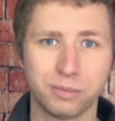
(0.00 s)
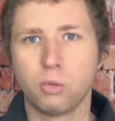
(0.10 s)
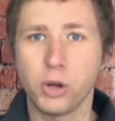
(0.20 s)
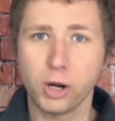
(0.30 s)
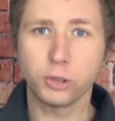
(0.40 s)

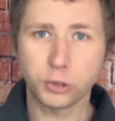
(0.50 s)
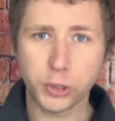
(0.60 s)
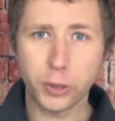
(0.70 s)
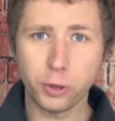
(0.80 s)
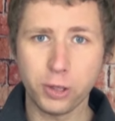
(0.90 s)
We are
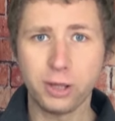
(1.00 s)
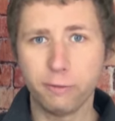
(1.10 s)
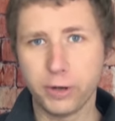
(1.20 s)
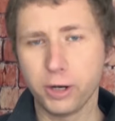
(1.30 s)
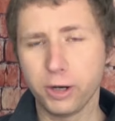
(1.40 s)
still in the
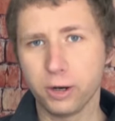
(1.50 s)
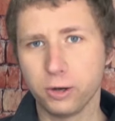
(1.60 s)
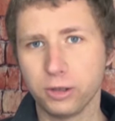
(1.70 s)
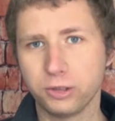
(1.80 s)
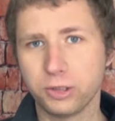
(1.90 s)
very
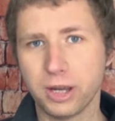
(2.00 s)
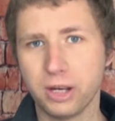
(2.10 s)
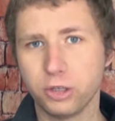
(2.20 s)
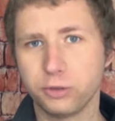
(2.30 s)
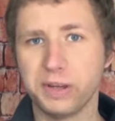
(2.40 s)
early
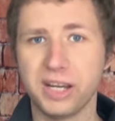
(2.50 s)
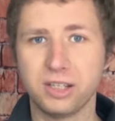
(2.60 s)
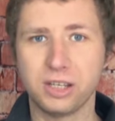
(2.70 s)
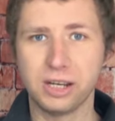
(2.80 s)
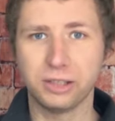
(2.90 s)
stages of A
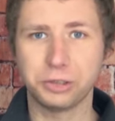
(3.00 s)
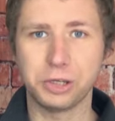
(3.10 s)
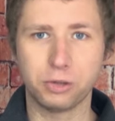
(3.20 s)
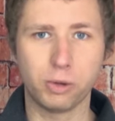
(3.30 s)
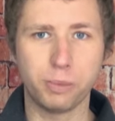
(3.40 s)
T S
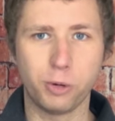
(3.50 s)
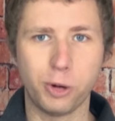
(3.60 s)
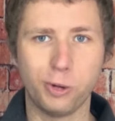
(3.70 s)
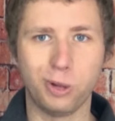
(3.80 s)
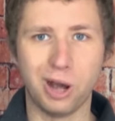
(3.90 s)
C three
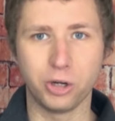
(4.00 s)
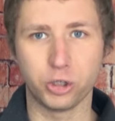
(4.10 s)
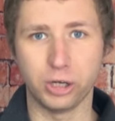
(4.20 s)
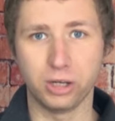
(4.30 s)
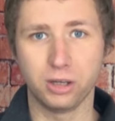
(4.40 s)
point oh
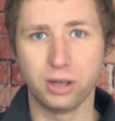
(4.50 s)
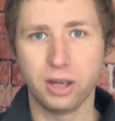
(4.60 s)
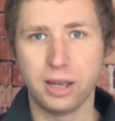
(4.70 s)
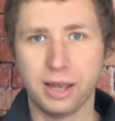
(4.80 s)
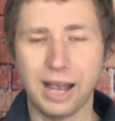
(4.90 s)
launching.
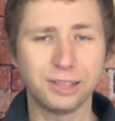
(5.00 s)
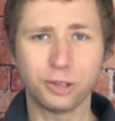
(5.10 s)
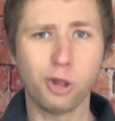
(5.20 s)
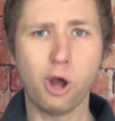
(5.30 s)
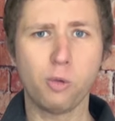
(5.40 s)
It has
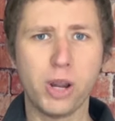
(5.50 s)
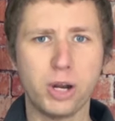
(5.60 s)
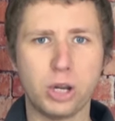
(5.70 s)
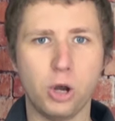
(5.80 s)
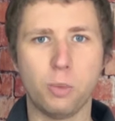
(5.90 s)
a long way
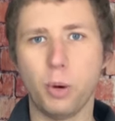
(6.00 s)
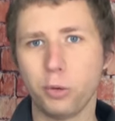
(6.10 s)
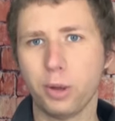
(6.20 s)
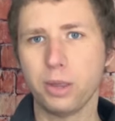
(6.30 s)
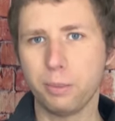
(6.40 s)
to go,
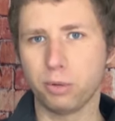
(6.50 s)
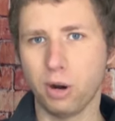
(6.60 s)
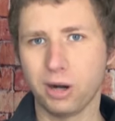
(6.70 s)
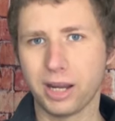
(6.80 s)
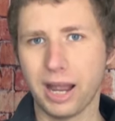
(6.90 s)
both on the
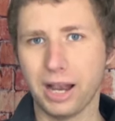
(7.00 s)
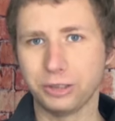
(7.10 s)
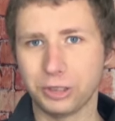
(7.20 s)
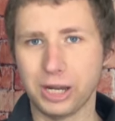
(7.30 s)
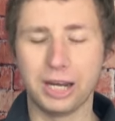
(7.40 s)

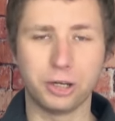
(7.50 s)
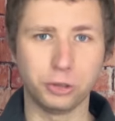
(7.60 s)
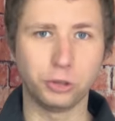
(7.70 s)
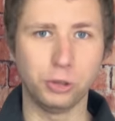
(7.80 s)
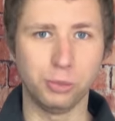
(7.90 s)
broadcasting and
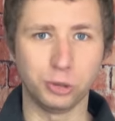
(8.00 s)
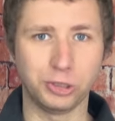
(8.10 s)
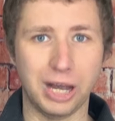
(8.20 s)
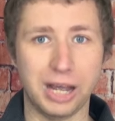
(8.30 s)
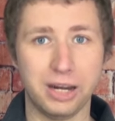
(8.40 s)
consumer
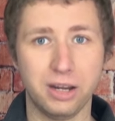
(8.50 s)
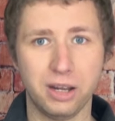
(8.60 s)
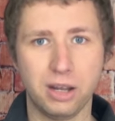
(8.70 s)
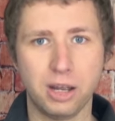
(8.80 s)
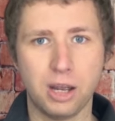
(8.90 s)
side.
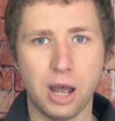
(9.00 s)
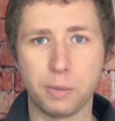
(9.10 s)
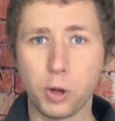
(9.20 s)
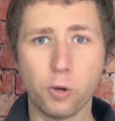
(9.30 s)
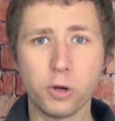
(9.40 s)

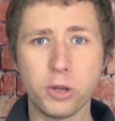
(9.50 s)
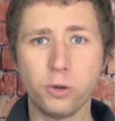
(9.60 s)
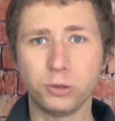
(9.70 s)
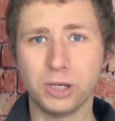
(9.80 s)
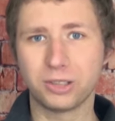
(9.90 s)
I'm going to
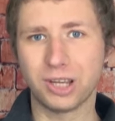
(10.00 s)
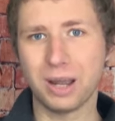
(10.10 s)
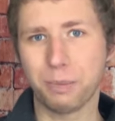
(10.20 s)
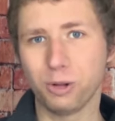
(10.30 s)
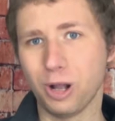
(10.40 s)
use the
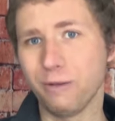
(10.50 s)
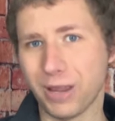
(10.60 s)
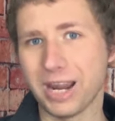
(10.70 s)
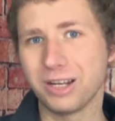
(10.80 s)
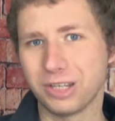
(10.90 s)
example of
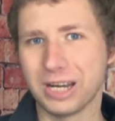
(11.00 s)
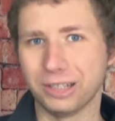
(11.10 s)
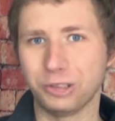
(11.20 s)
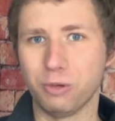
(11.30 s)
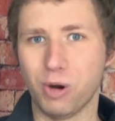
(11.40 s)
A T
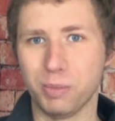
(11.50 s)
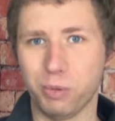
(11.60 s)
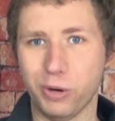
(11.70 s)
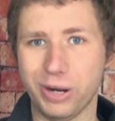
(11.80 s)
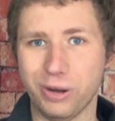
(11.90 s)
S C one
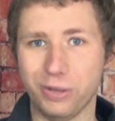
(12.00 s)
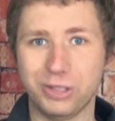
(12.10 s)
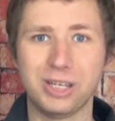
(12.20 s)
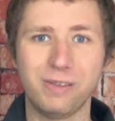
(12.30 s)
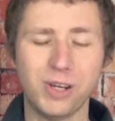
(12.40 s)
point oh, the
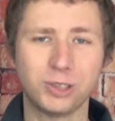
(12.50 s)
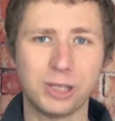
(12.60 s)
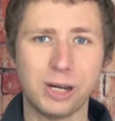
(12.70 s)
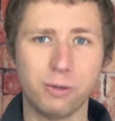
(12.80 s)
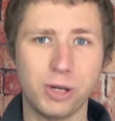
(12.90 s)
T V
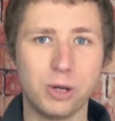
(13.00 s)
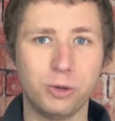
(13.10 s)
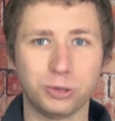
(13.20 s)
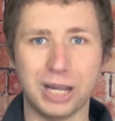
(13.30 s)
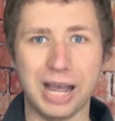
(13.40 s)
standard we
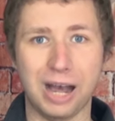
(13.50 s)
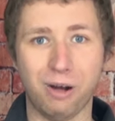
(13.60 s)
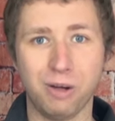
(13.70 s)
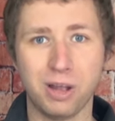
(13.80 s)
use now.